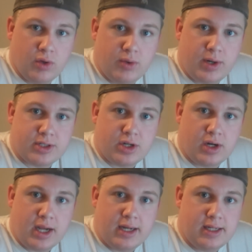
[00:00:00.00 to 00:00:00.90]
really when I
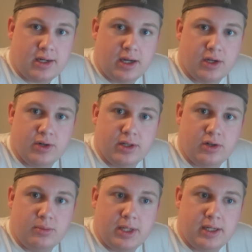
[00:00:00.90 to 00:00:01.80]
start kind of getting hungry a
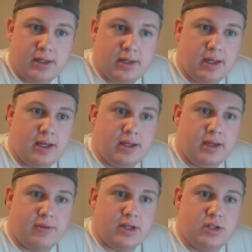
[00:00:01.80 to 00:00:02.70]
little bit,
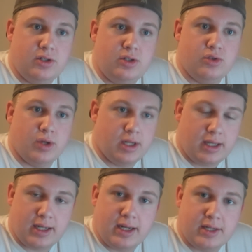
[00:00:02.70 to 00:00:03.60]
if I
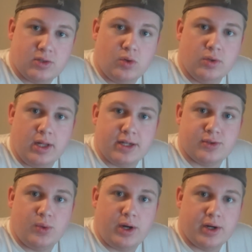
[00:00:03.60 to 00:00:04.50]
drink like a nice cold
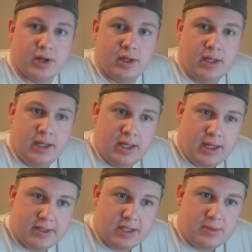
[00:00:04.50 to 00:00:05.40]
glass of water,
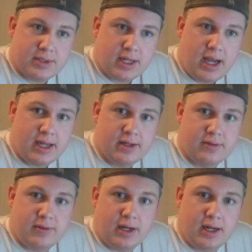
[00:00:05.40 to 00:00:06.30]
it seems to kind
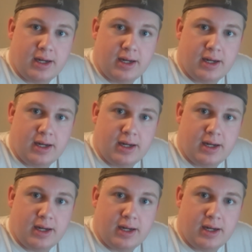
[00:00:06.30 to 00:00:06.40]
of